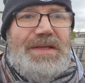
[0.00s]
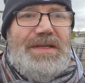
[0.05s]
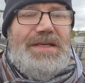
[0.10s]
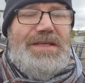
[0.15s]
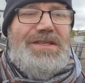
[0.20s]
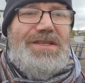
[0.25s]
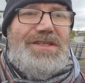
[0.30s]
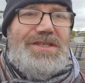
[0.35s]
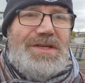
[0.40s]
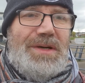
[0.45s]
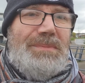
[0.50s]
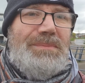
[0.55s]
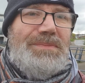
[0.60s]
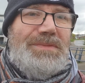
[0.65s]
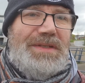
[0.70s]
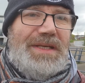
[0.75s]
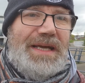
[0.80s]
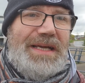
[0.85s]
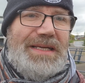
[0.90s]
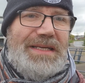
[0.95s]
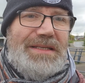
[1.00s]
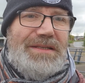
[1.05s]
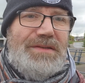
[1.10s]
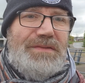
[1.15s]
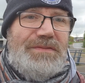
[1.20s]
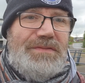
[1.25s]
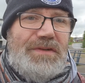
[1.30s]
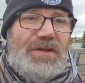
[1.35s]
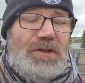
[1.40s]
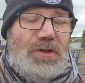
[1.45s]
in some kind
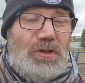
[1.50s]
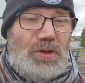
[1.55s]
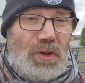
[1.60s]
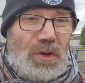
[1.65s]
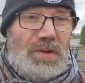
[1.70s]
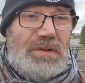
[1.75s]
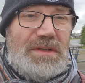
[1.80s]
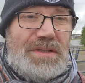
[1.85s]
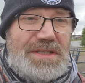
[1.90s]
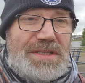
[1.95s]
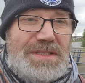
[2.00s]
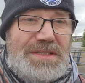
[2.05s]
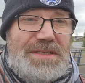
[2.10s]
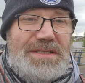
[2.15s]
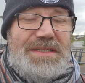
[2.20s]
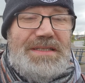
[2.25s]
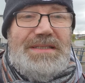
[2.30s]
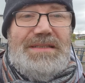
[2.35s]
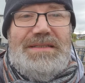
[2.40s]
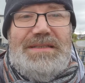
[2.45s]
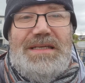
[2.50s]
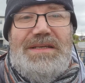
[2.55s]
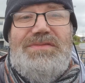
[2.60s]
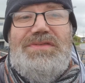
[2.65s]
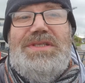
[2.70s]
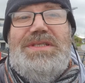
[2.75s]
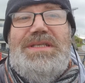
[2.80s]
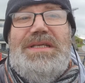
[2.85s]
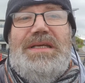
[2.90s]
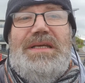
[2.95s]
of lawlessness
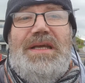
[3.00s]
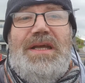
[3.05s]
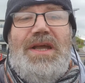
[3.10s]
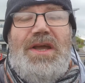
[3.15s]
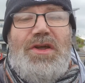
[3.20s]
activity,